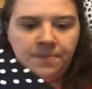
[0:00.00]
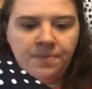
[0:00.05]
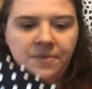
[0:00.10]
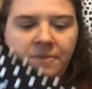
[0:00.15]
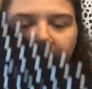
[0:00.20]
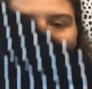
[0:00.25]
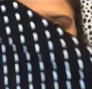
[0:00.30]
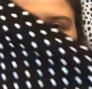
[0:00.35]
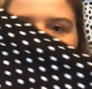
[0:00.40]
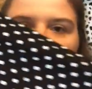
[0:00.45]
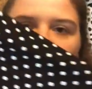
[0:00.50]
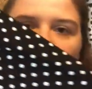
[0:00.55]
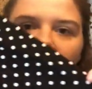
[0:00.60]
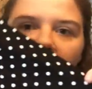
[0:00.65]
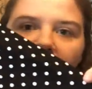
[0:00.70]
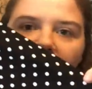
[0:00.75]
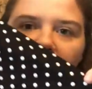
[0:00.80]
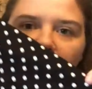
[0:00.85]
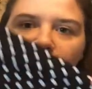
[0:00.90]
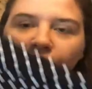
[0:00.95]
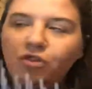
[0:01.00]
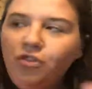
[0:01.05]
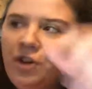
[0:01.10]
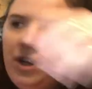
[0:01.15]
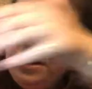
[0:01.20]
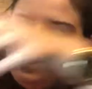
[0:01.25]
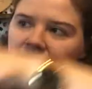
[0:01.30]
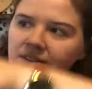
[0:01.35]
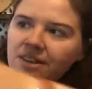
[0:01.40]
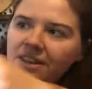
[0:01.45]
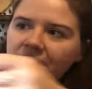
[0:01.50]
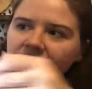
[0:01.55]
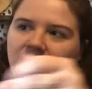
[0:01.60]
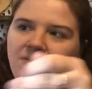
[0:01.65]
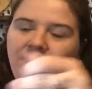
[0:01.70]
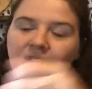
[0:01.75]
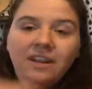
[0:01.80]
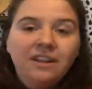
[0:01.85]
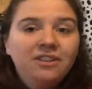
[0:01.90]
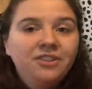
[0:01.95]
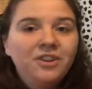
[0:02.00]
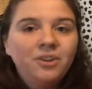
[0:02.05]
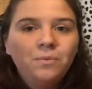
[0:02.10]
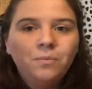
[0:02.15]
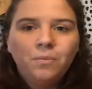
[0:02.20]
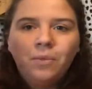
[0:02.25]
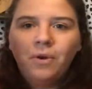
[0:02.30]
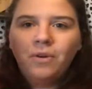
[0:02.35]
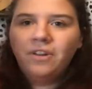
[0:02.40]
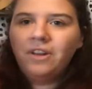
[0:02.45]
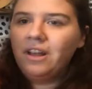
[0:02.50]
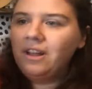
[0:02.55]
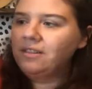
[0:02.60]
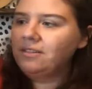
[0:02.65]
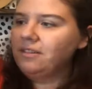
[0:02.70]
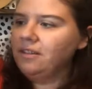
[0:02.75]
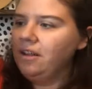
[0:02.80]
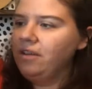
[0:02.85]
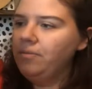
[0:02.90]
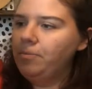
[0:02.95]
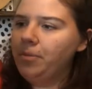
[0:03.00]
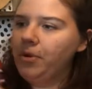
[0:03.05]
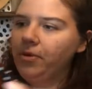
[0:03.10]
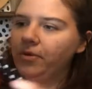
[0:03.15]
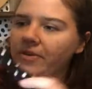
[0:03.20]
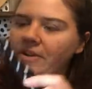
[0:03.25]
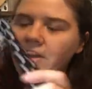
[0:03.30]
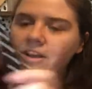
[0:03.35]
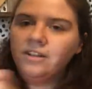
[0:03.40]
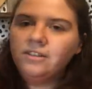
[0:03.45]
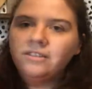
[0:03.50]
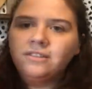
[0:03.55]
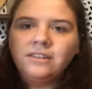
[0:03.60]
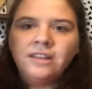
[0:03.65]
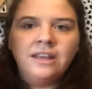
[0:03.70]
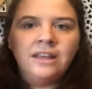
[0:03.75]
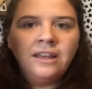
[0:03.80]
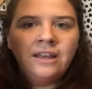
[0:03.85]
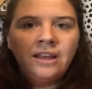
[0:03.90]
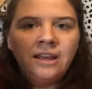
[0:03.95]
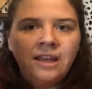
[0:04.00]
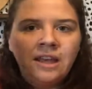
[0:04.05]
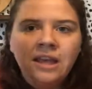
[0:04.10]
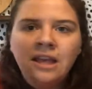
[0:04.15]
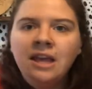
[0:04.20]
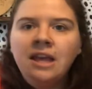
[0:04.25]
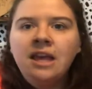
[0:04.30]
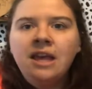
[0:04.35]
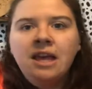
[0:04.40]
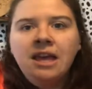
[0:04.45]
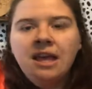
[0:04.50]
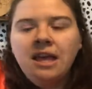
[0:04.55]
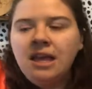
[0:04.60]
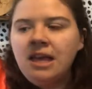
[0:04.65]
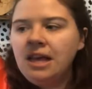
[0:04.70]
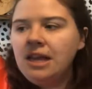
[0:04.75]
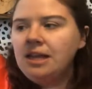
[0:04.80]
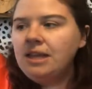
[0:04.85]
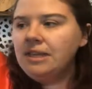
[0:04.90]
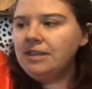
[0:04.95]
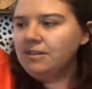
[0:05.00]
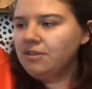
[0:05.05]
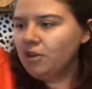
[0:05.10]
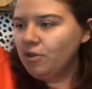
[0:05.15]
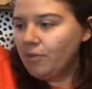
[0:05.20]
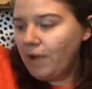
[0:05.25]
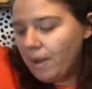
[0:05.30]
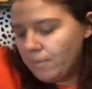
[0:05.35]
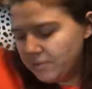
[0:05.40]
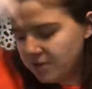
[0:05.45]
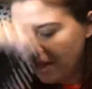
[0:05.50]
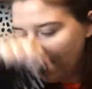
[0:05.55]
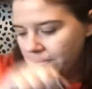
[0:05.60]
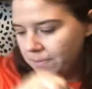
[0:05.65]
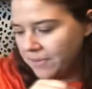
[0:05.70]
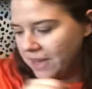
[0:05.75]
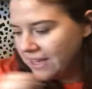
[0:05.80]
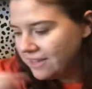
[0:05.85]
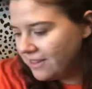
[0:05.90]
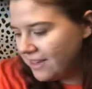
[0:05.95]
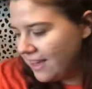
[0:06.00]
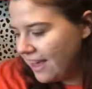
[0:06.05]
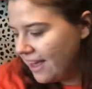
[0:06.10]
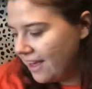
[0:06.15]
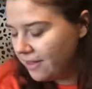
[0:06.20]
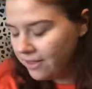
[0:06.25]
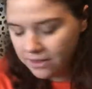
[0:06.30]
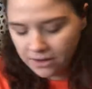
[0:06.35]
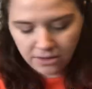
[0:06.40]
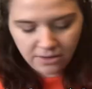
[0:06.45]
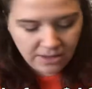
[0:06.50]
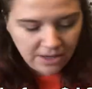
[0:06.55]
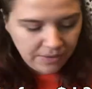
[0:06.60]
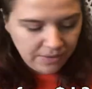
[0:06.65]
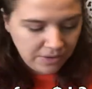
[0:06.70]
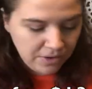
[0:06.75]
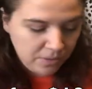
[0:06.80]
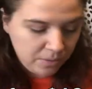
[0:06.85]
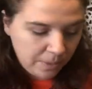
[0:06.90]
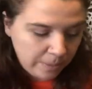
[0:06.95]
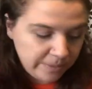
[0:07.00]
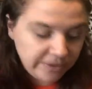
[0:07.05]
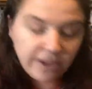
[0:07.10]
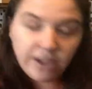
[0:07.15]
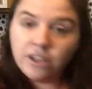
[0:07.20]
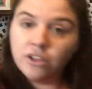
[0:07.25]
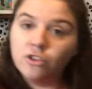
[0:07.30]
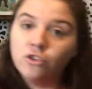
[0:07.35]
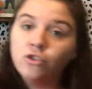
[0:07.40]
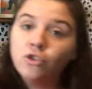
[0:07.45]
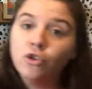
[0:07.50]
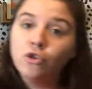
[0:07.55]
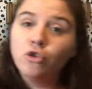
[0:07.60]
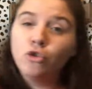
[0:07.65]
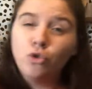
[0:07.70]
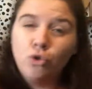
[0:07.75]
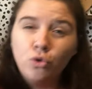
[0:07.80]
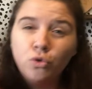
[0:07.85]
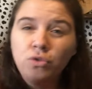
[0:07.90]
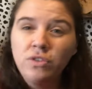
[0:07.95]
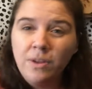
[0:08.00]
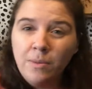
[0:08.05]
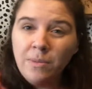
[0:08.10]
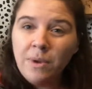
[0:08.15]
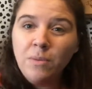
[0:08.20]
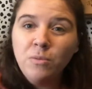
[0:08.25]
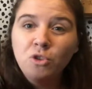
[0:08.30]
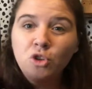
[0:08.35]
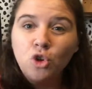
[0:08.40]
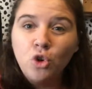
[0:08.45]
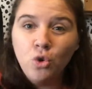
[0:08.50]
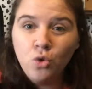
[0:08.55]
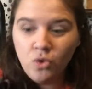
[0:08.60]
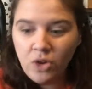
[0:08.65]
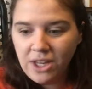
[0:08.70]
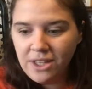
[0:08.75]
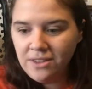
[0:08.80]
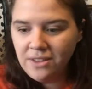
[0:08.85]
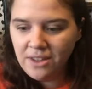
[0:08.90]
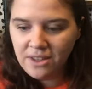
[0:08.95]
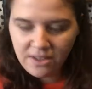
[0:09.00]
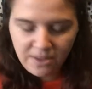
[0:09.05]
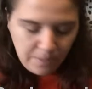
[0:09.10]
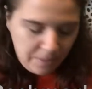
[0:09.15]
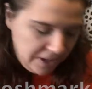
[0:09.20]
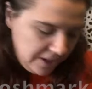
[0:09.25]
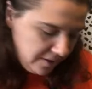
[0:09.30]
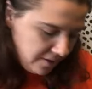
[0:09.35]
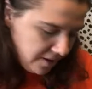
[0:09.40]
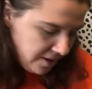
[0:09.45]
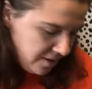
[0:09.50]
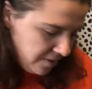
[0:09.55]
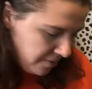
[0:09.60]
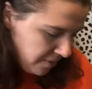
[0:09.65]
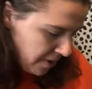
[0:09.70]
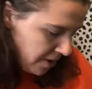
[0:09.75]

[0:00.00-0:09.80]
This one just has like a straight sleeve and it's cute. Polka dots, love polka dots. Nice little wrap top. Nasty Gal, their stuff on their website is sometimes crazy expensive.